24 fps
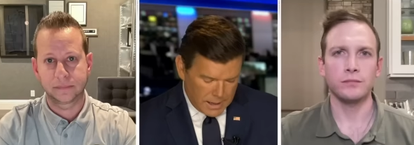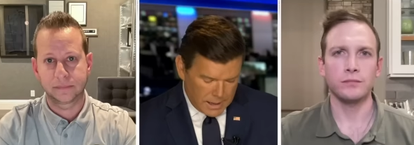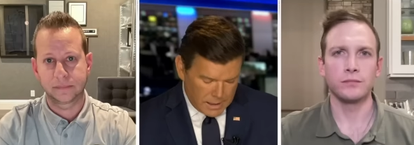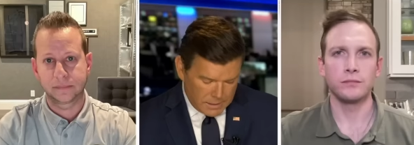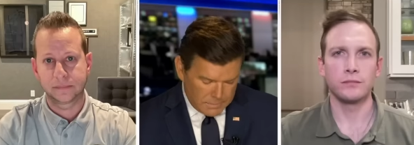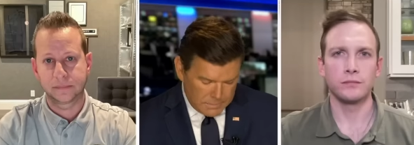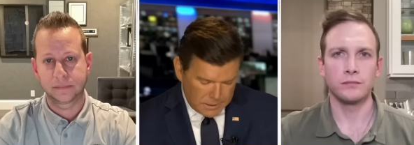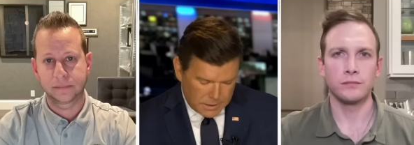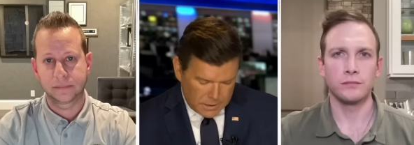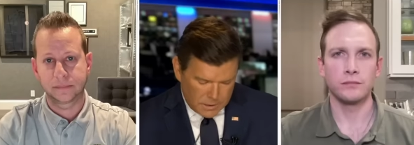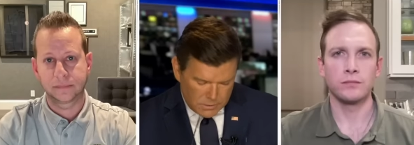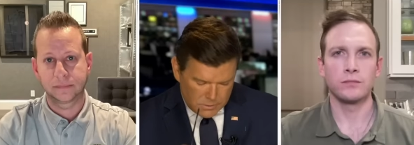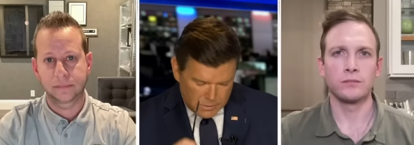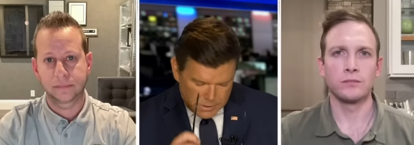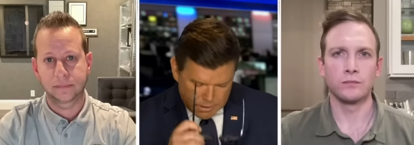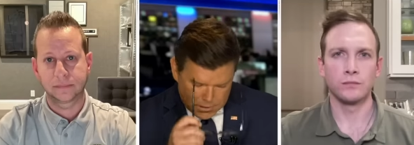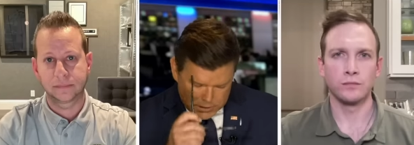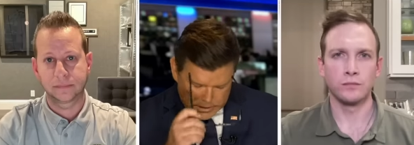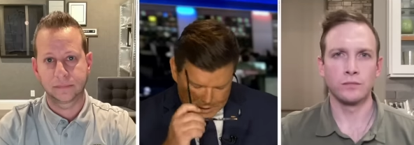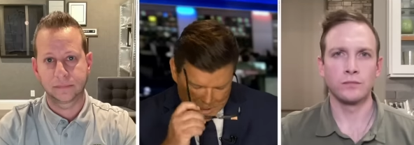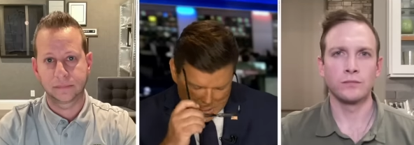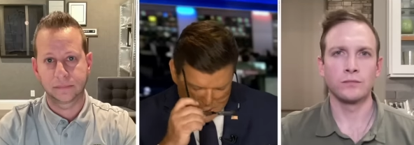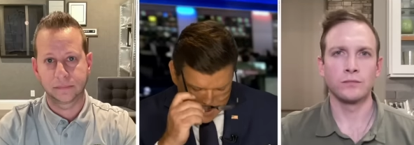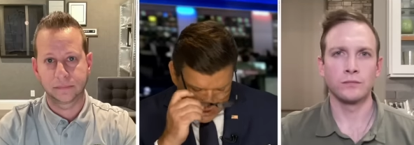Speaker 1: Here
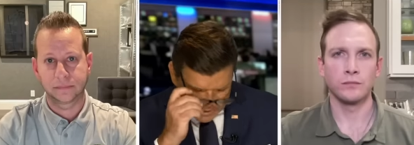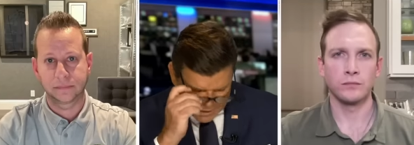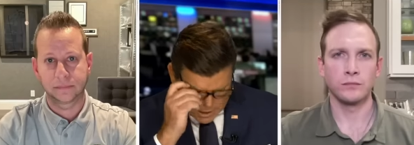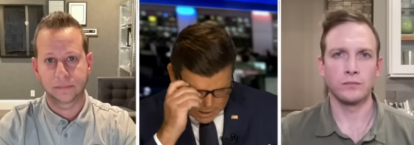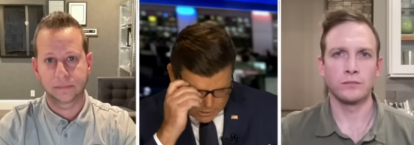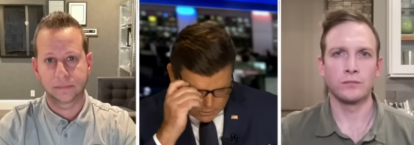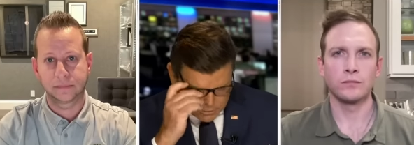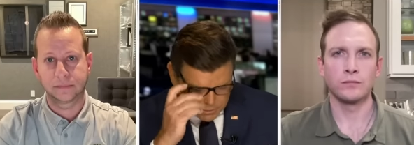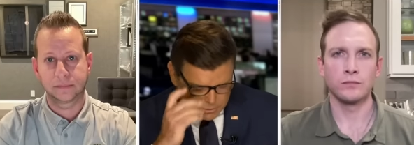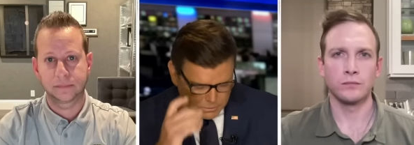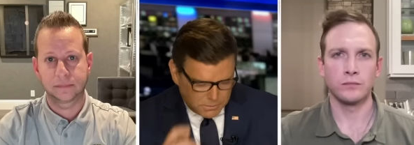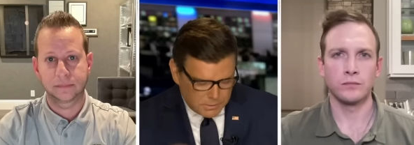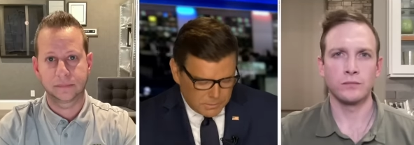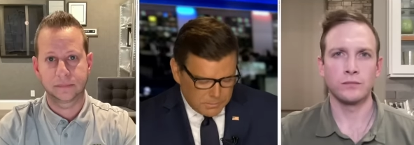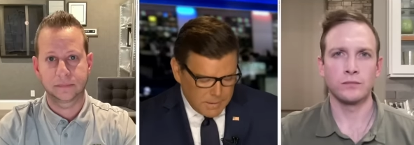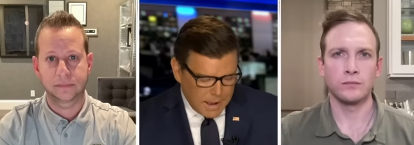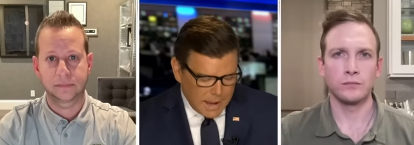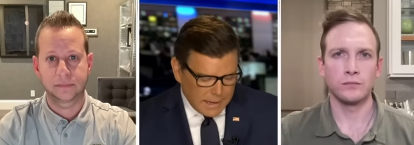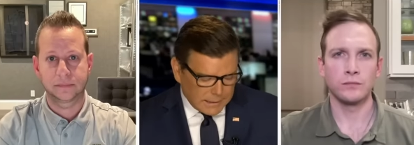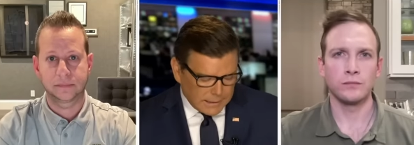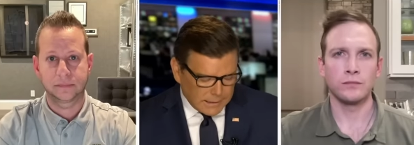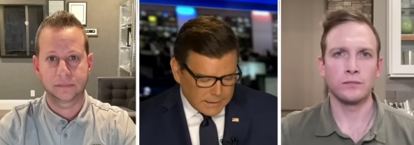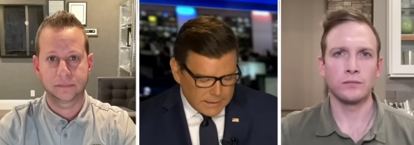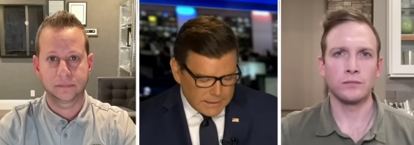is Congresswoman
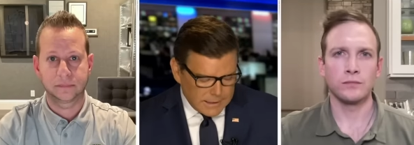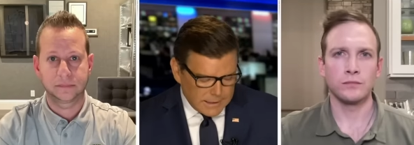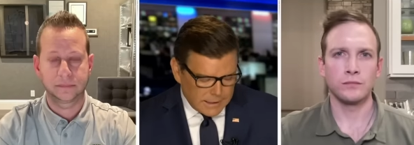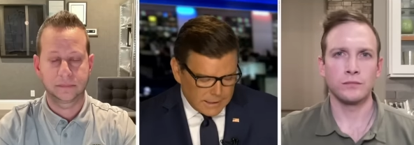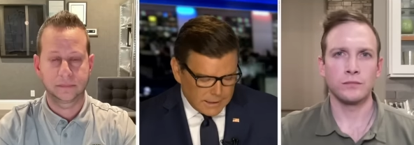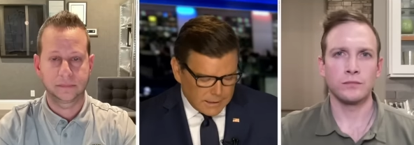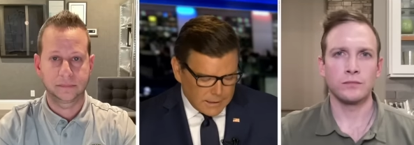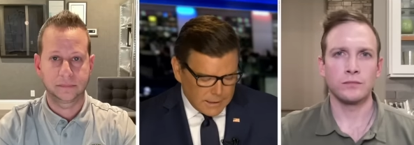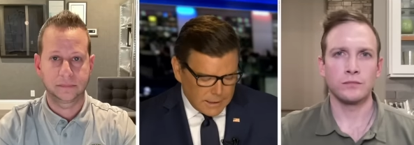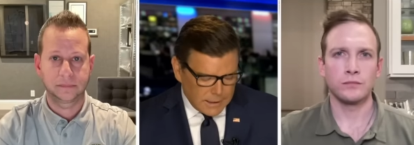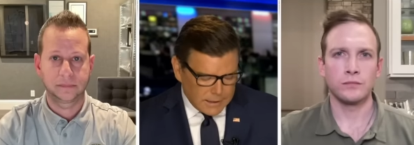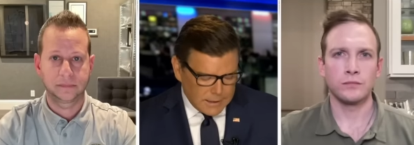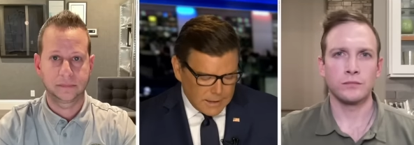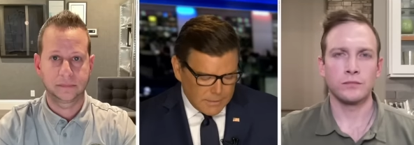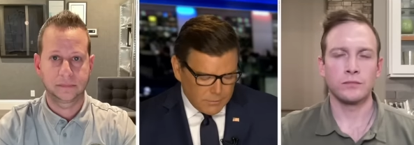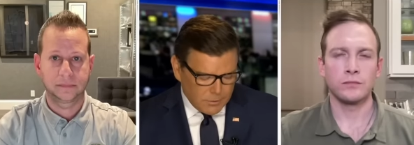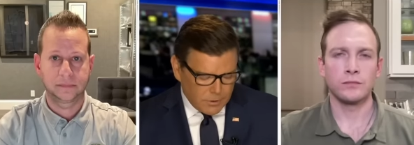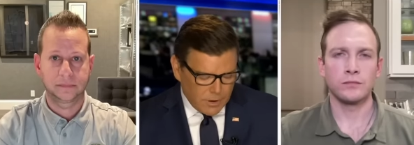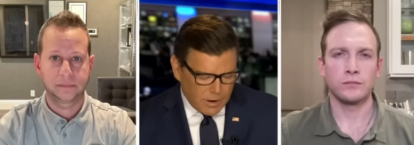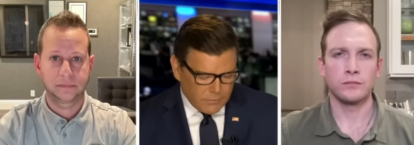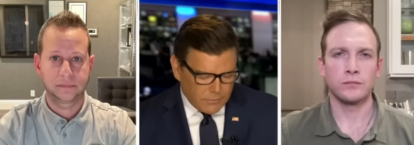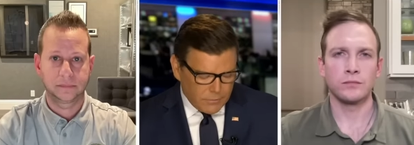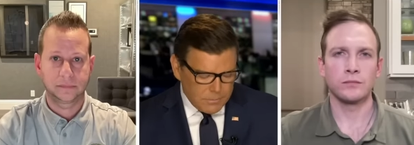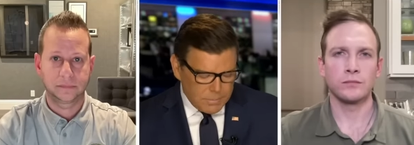Madeleine Dean, a
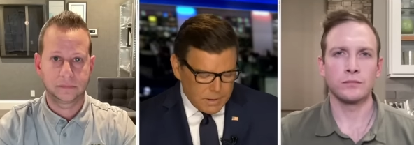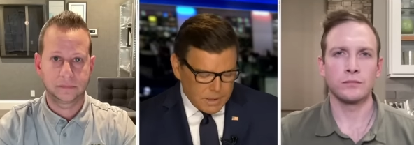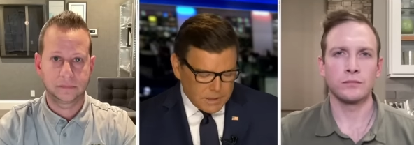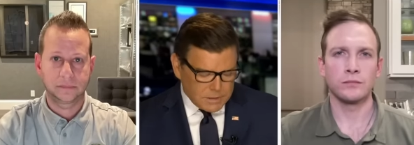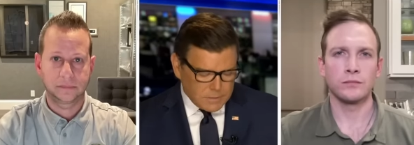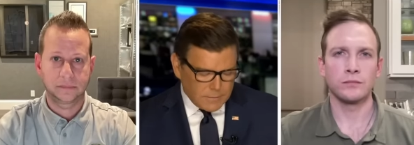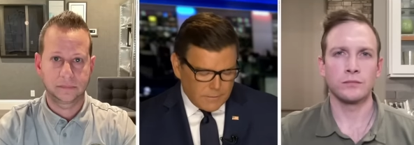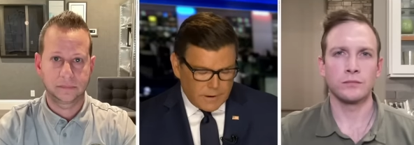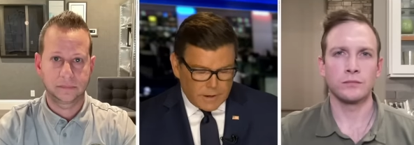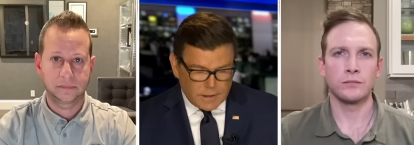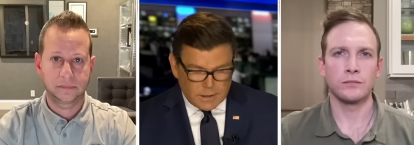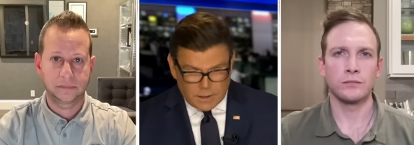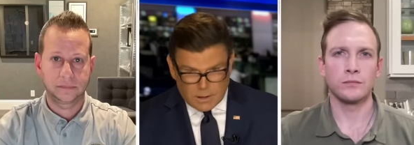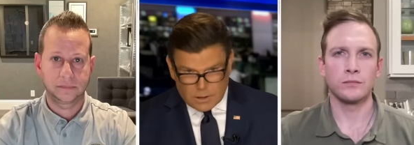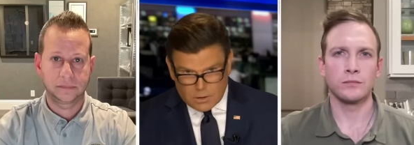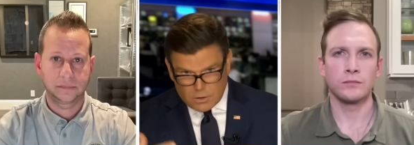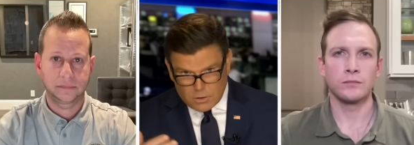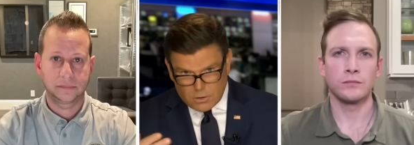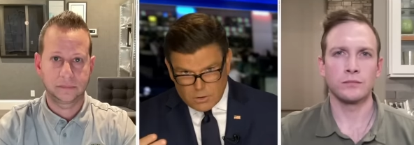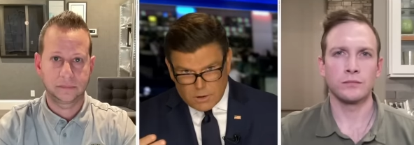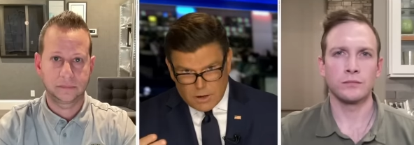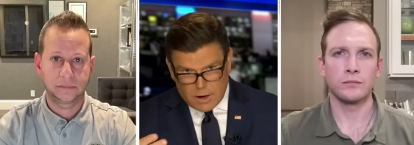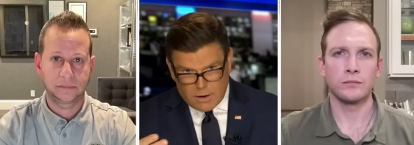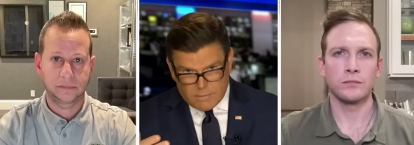Democrat from Pennsylvania, on
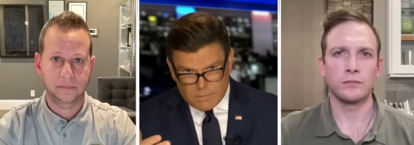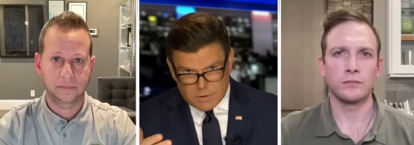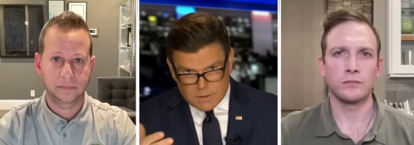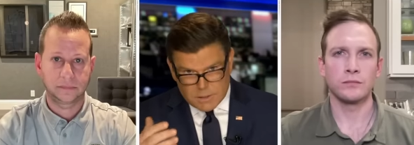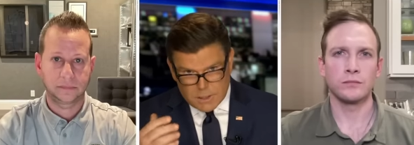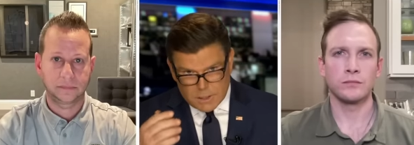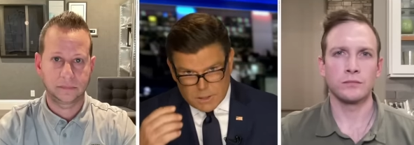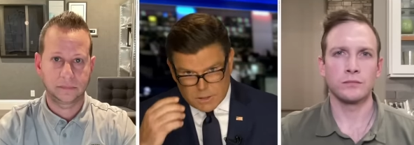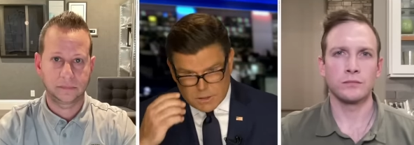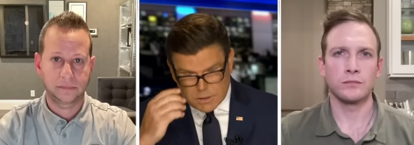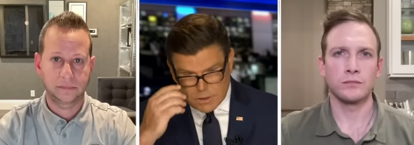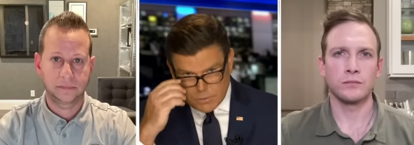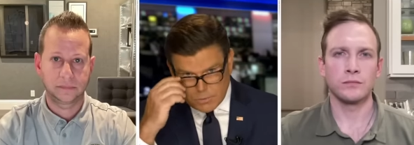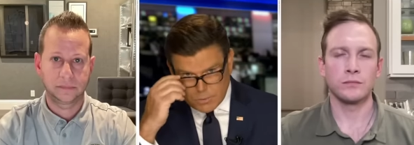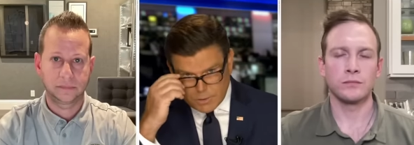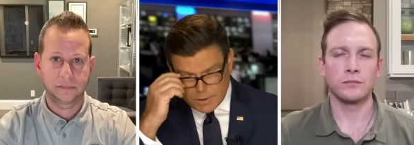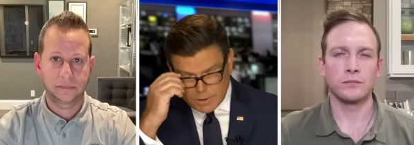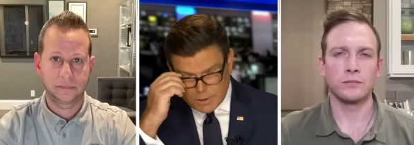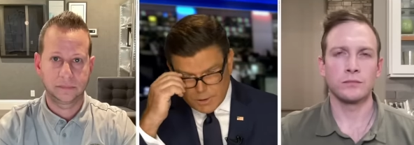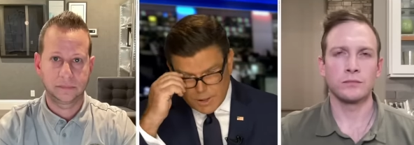her conversation with